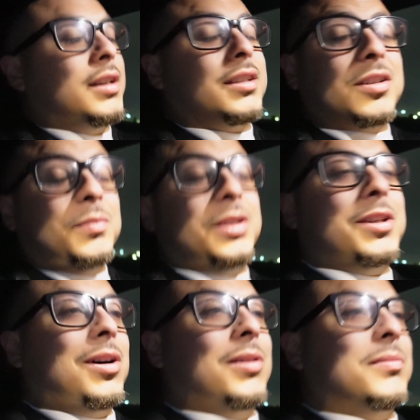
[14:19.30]
It's gonna be
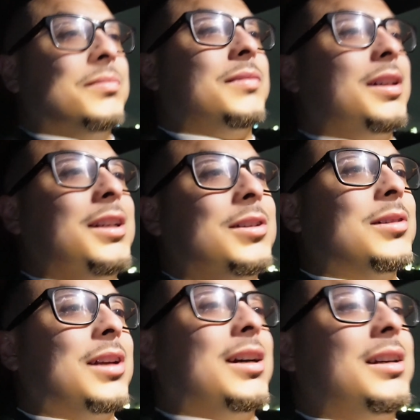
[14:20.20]
dope. I ain't
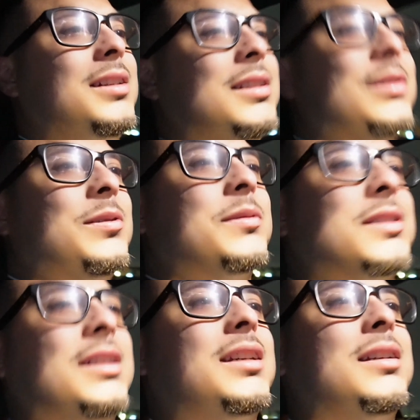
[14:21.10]
gonna lie. You know
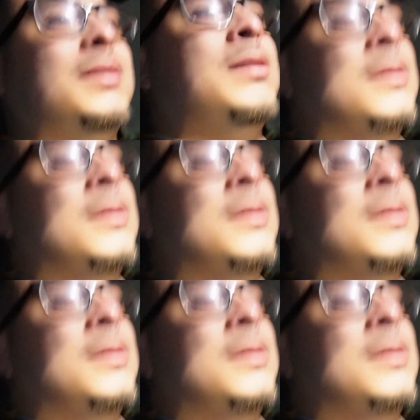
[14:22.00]
what I'm saying?